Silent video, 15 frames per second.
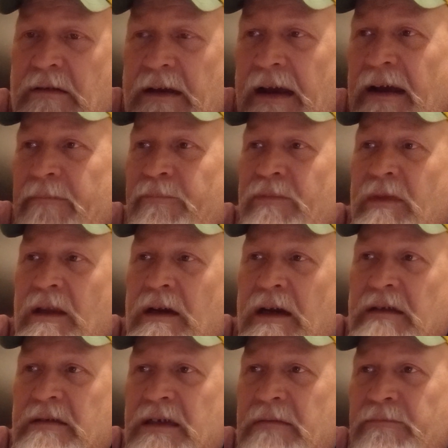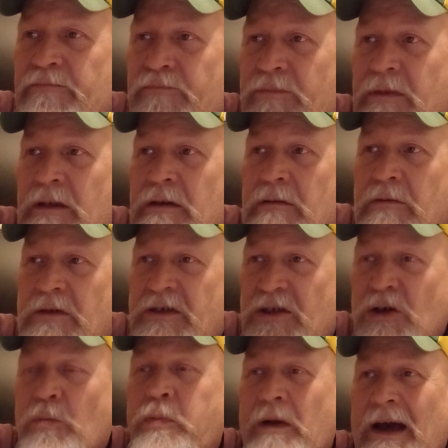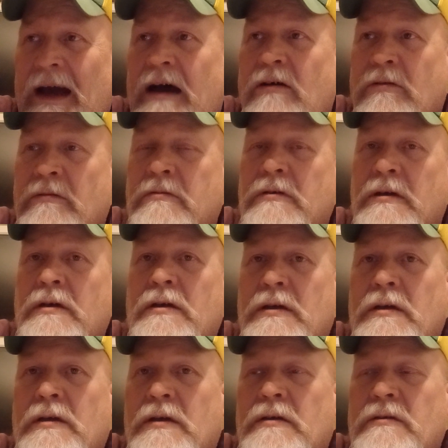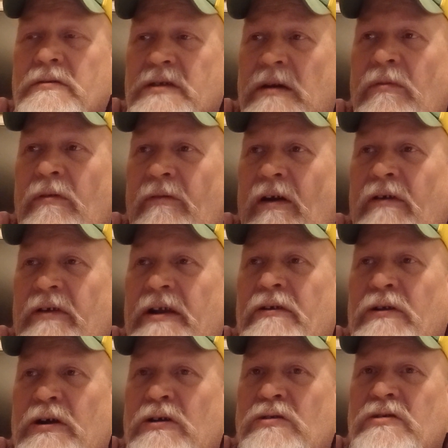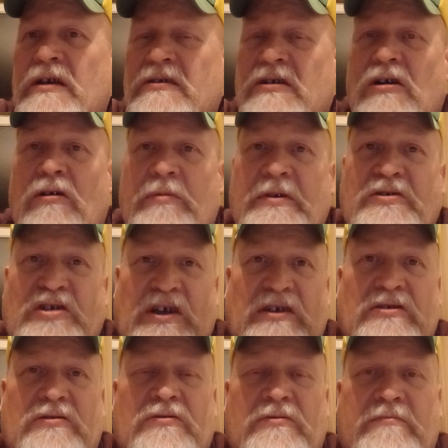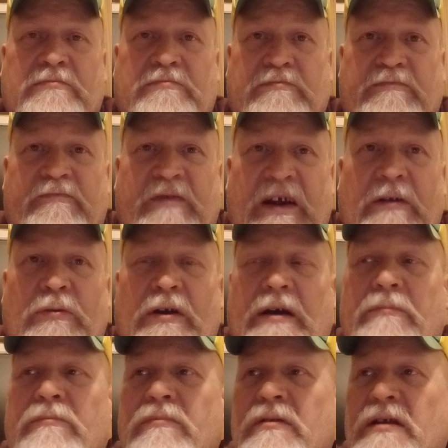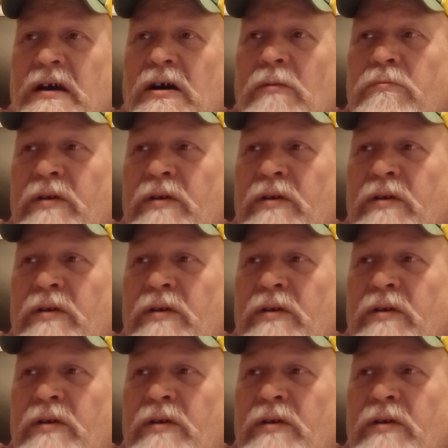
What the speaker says: that, and I said we still plow some of our in-rows. And I said, or we chisel or V-rip to help